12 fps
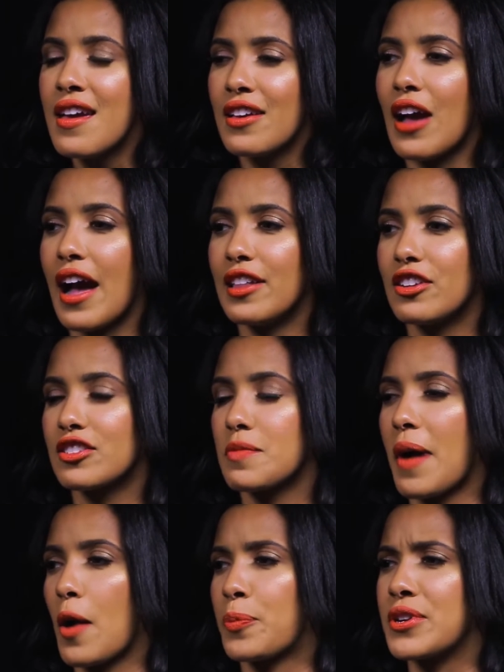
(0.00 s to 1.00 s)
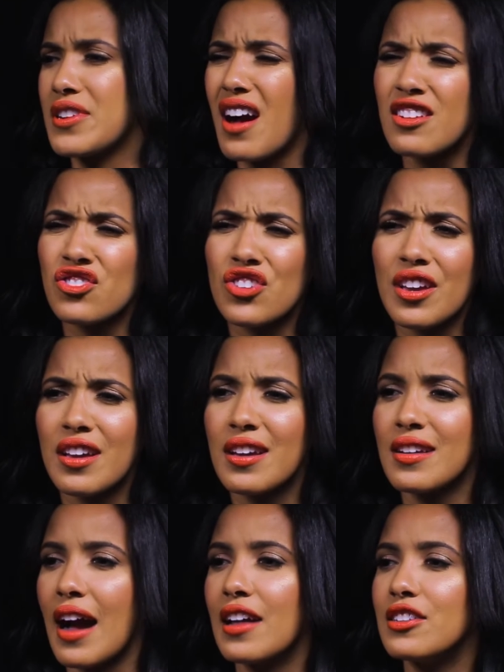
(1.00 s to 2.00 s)
I learned about production.
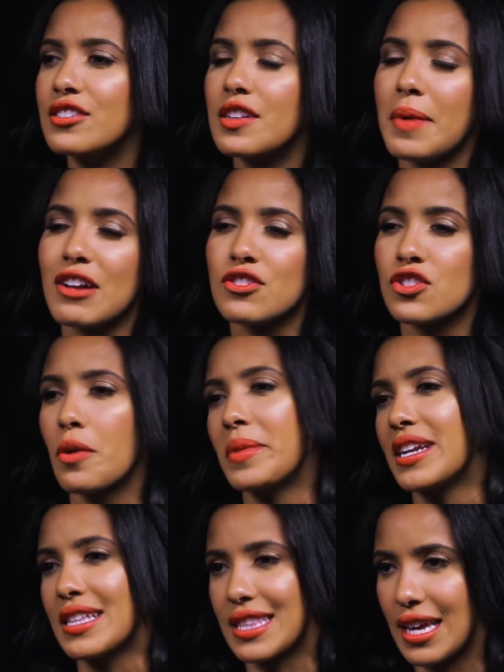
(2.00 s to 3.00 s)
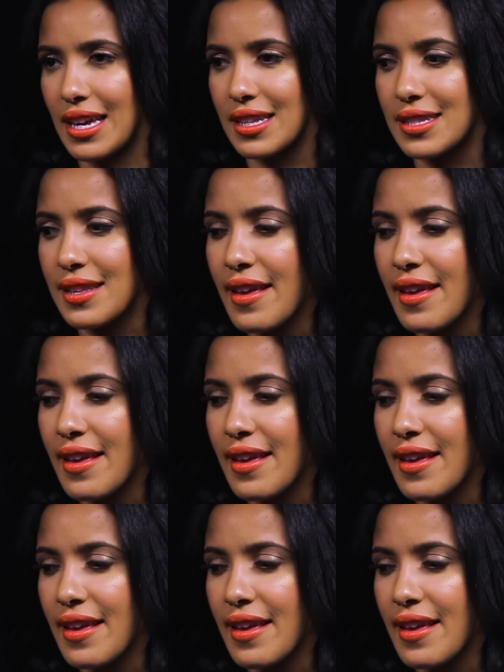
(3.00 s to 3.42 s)
I learned about so many things.